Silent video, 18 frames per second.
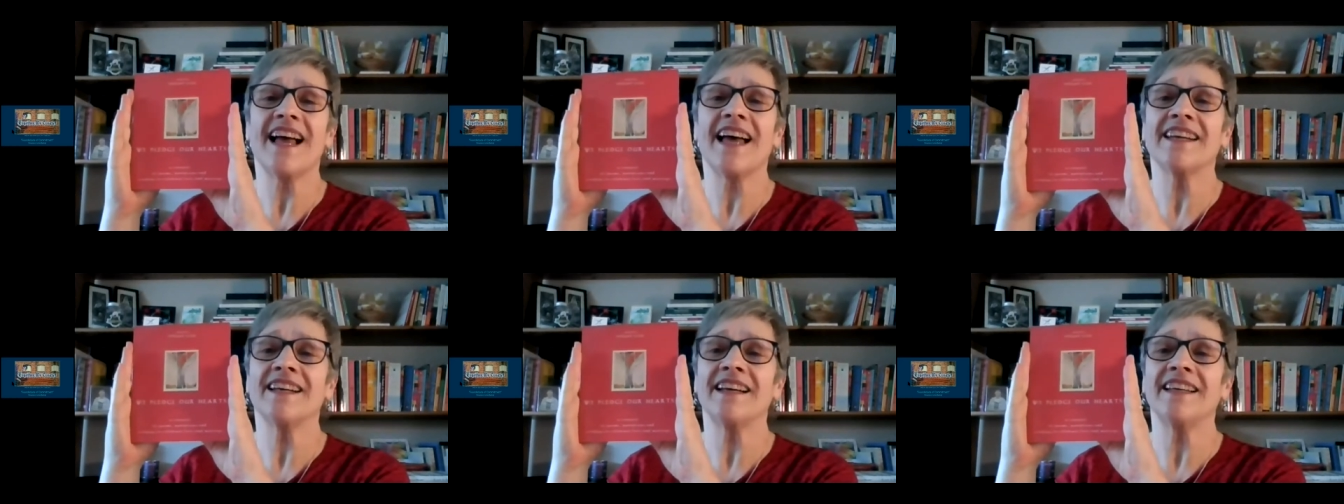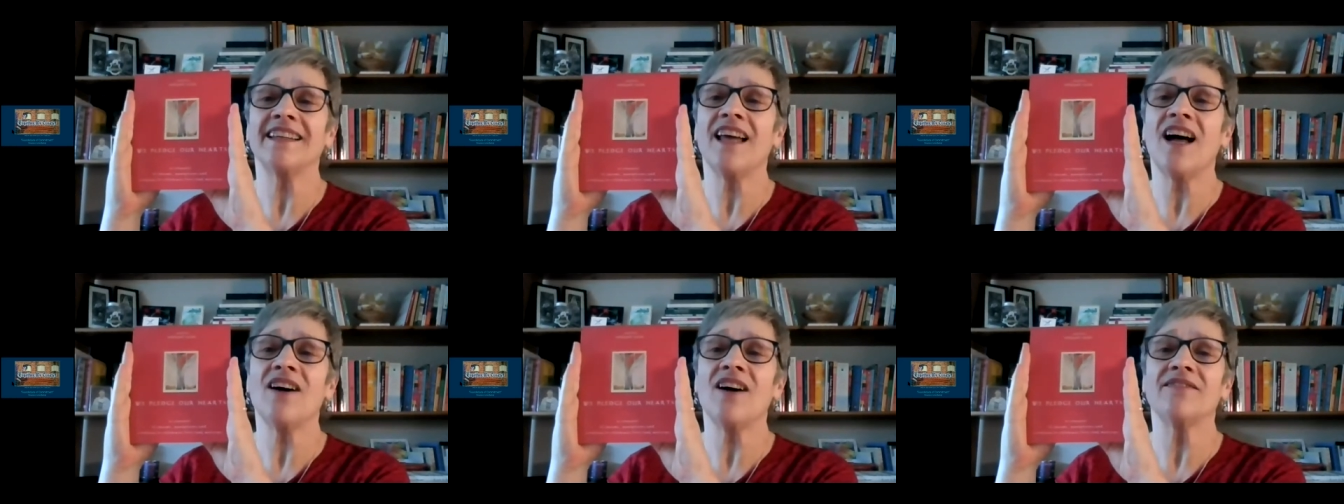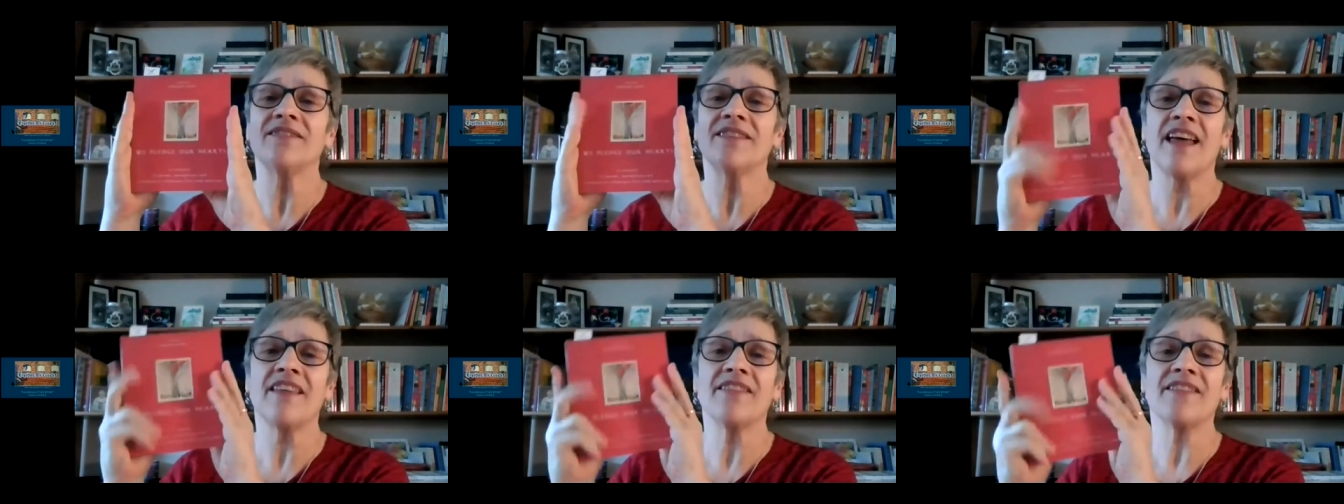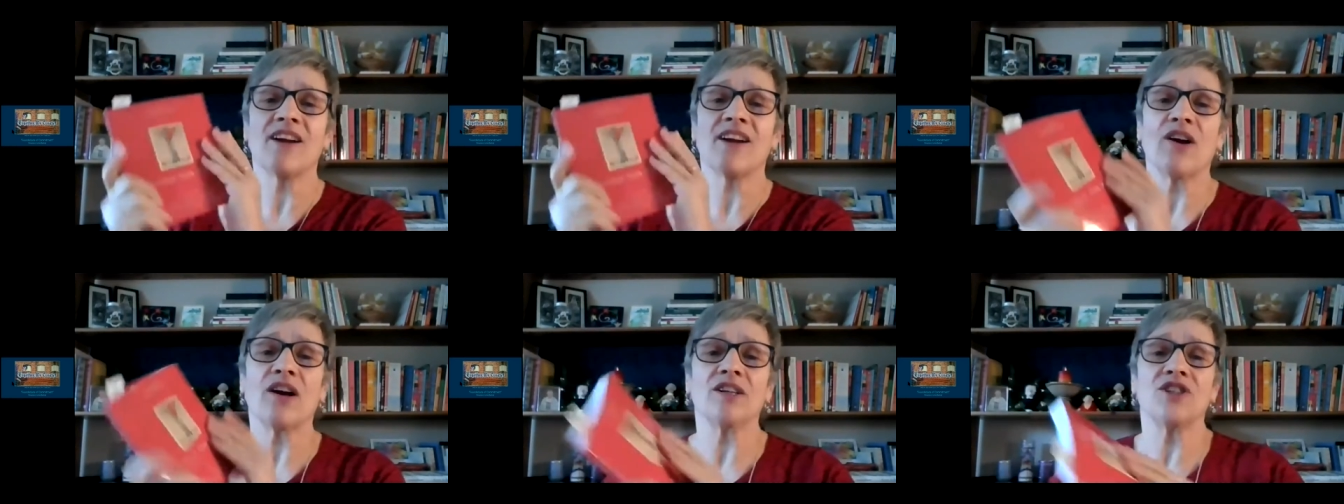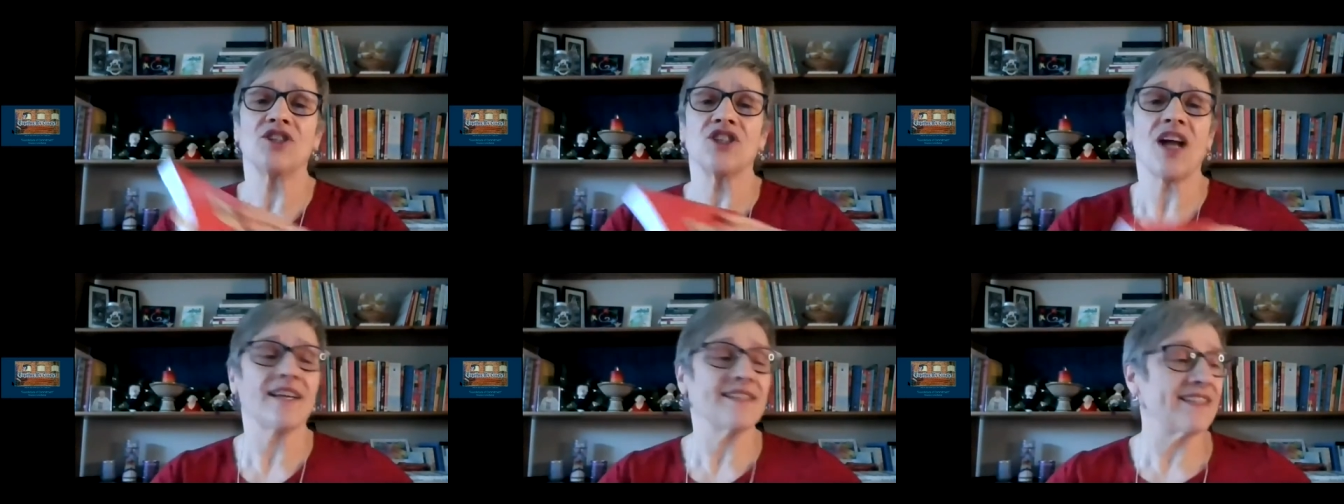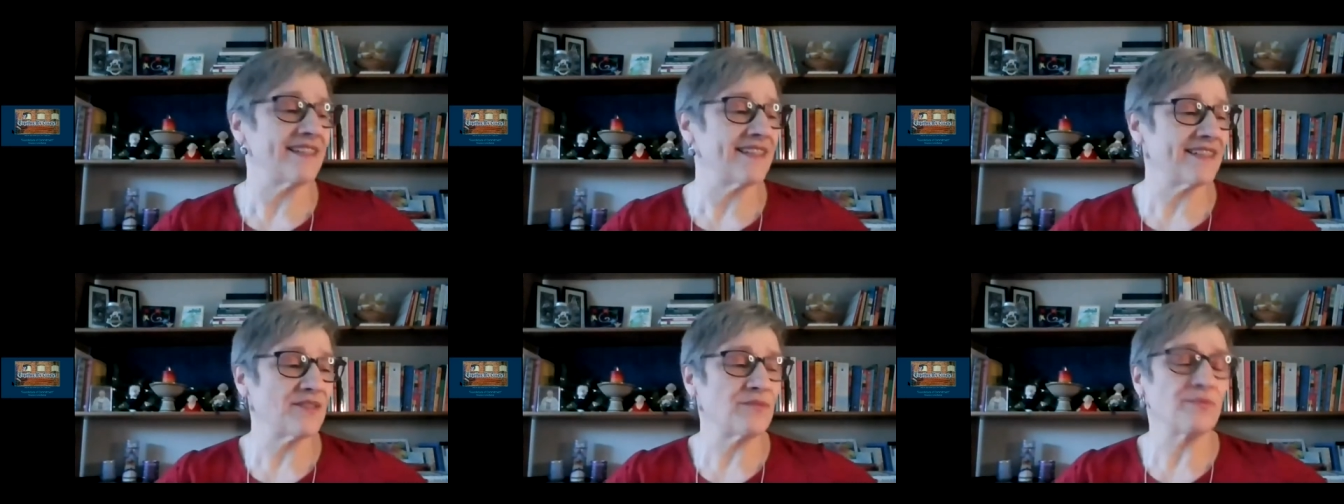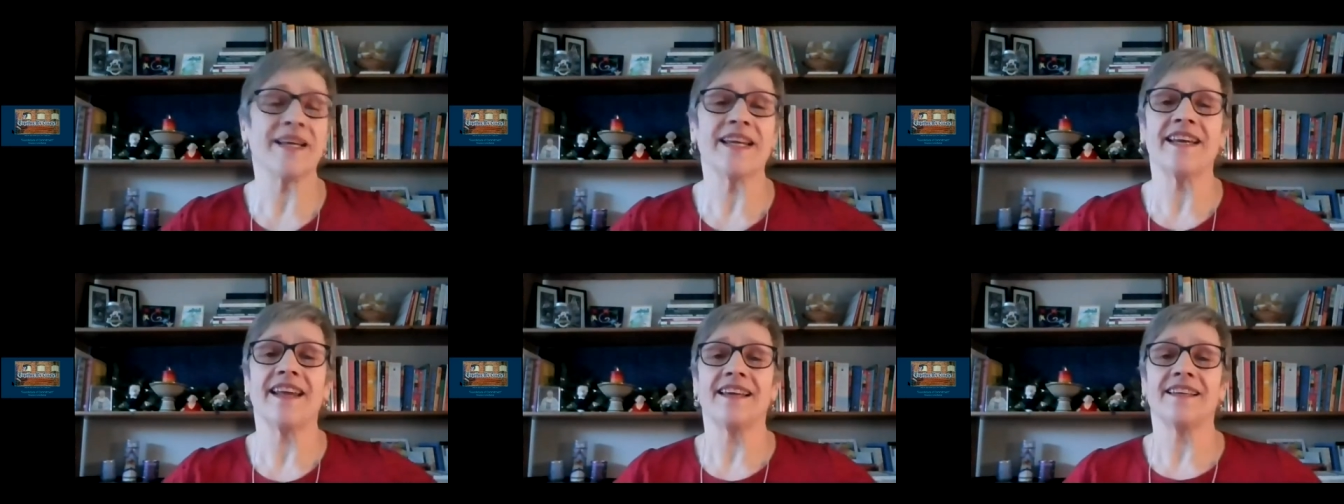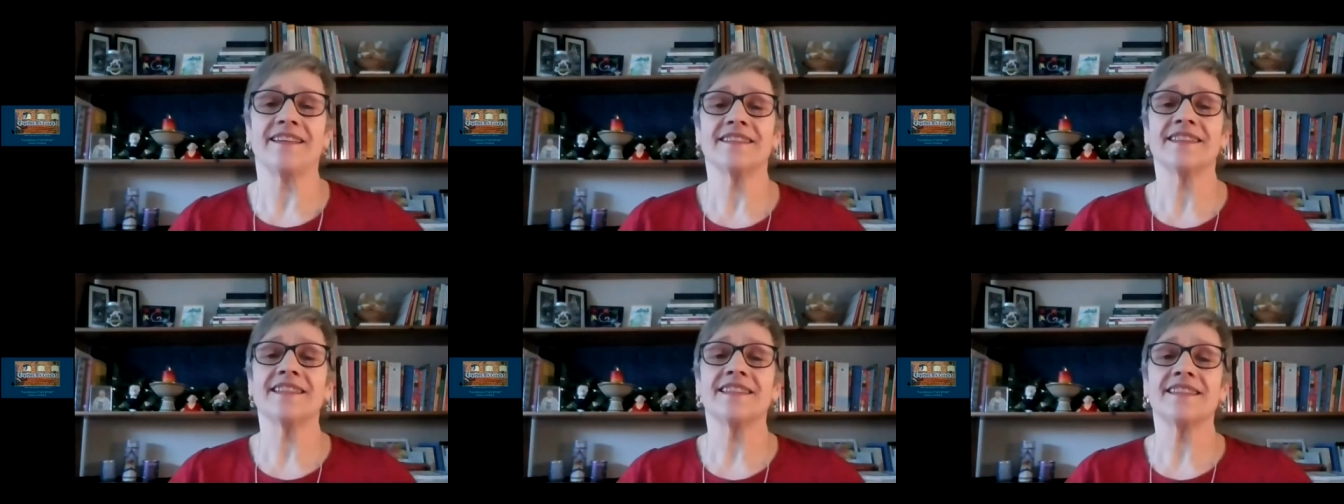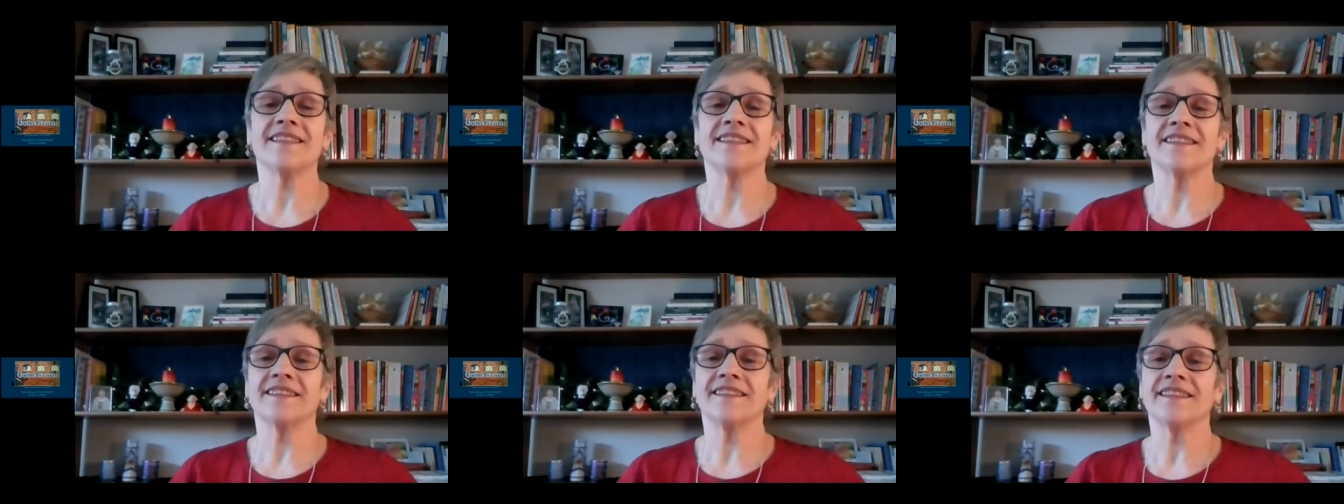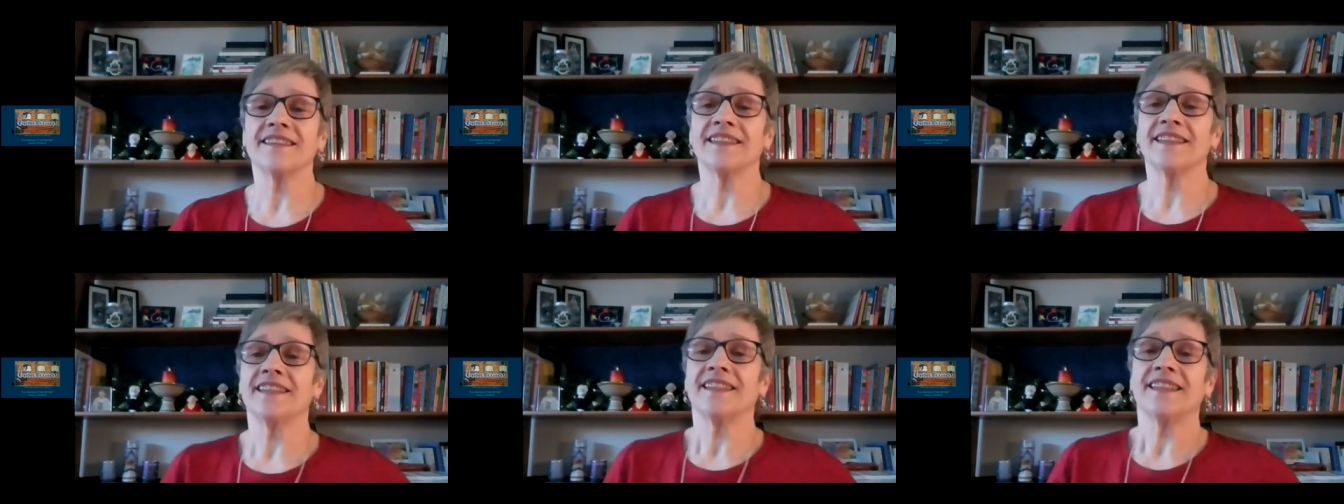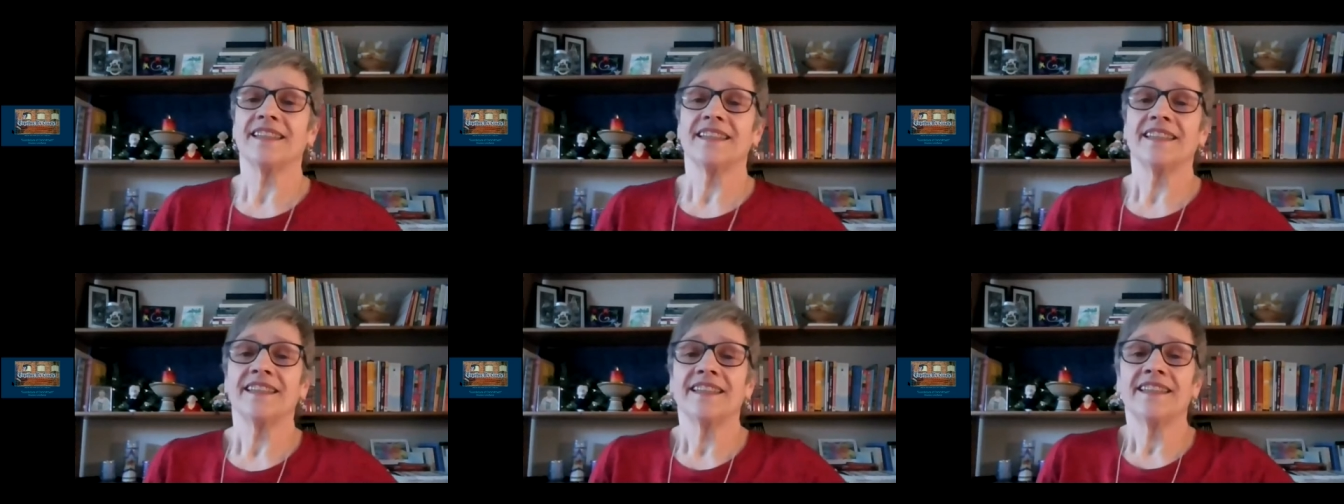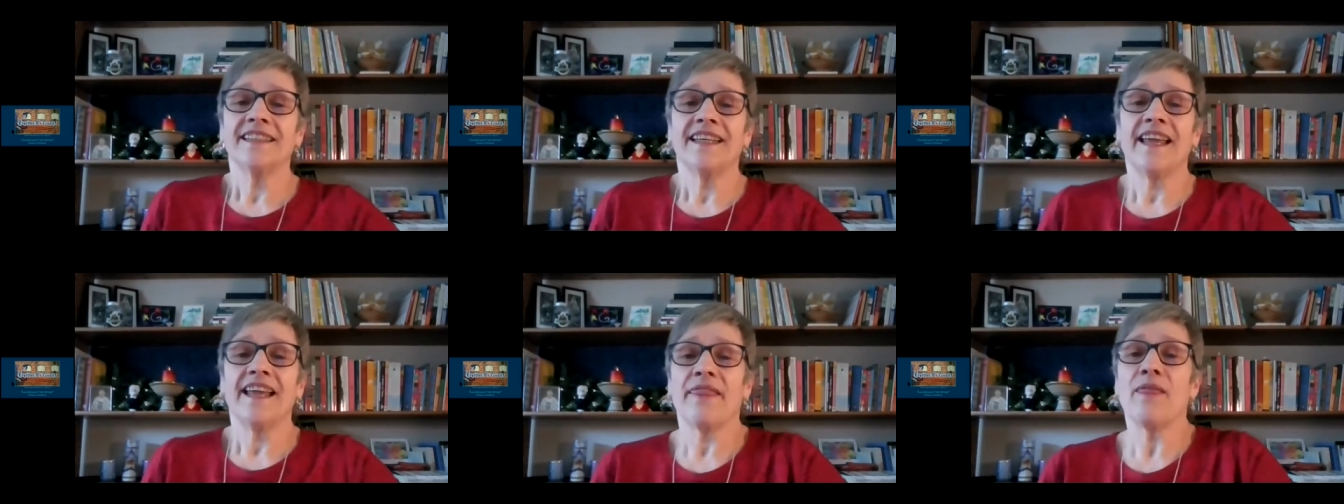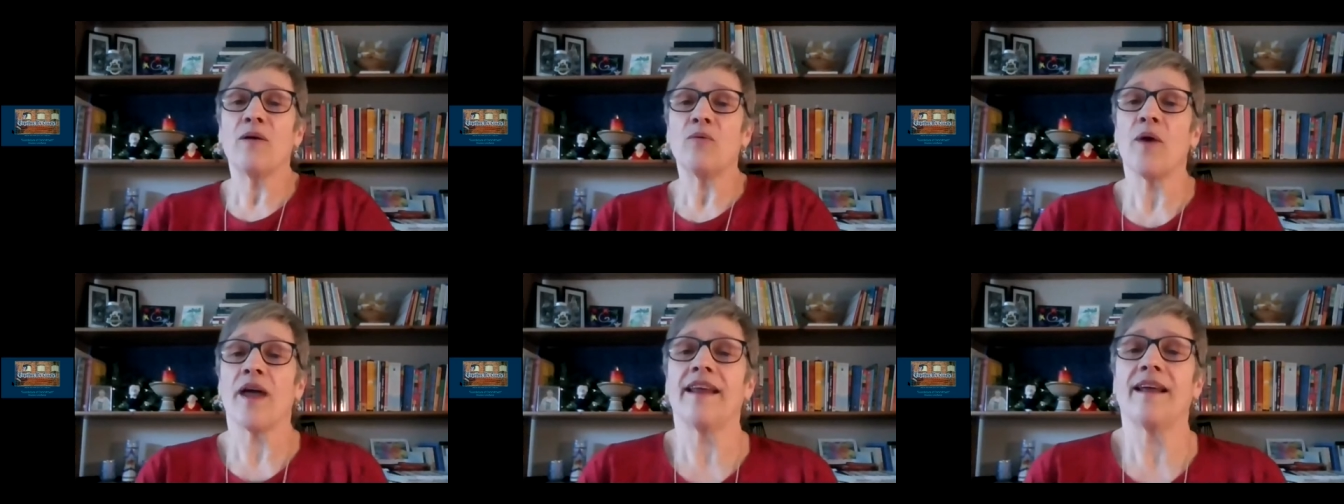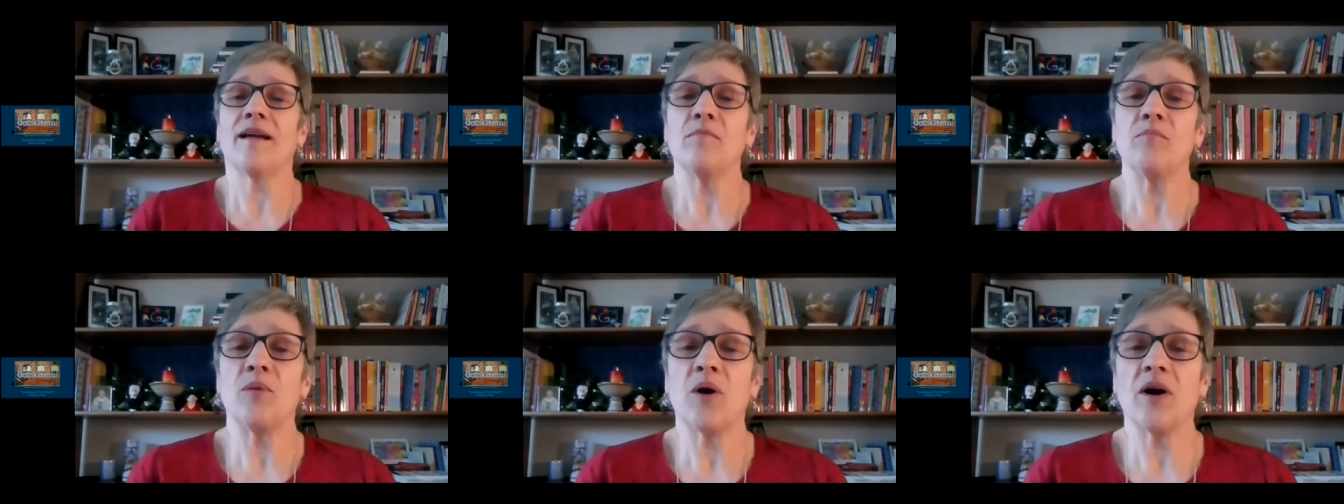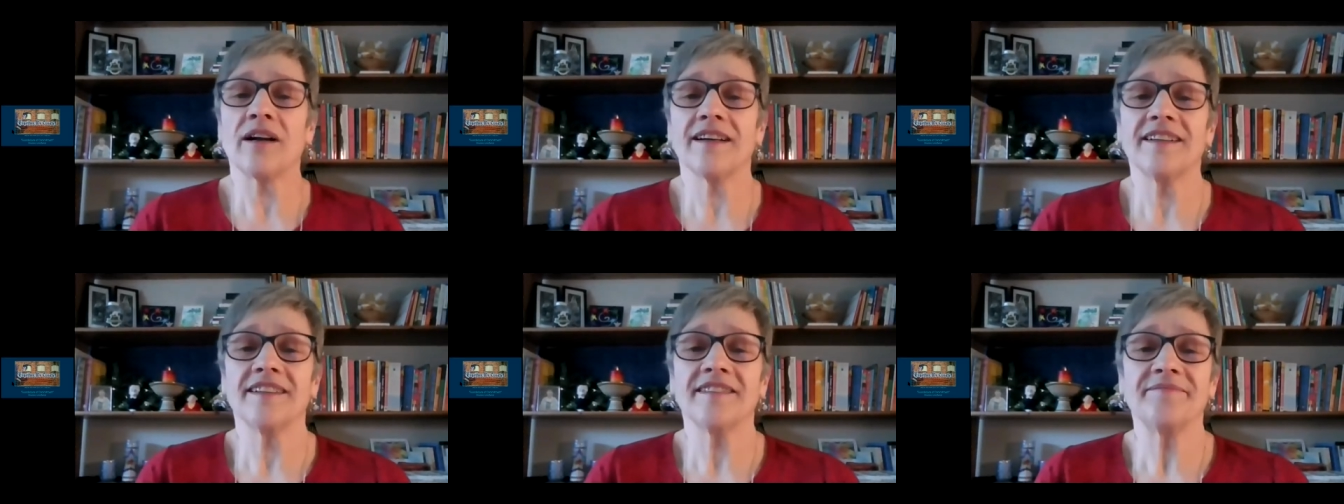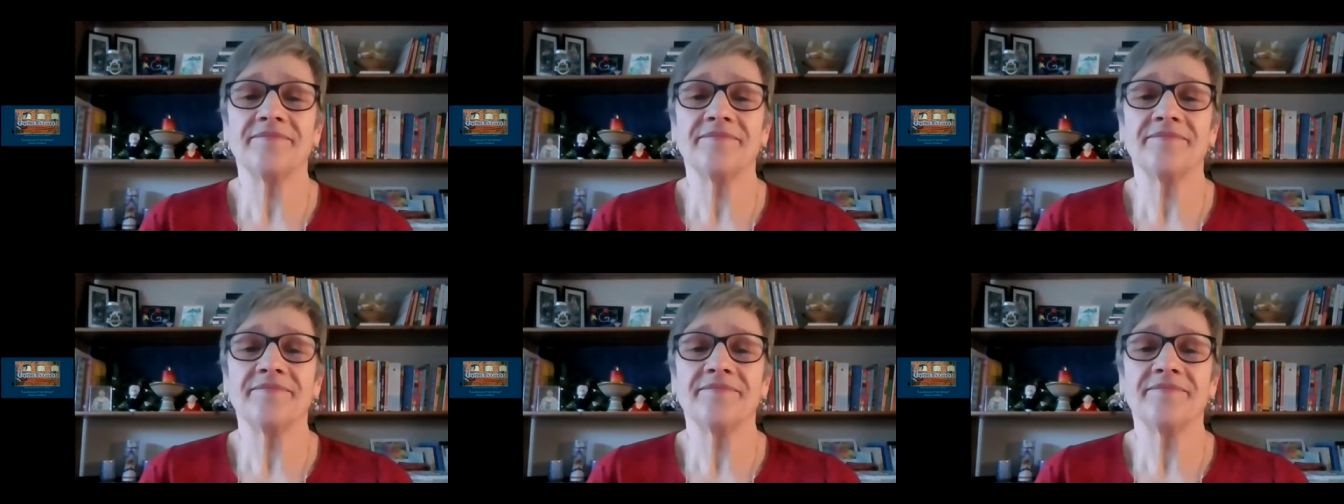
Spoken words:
And I love that there are justice readings in the wedding book.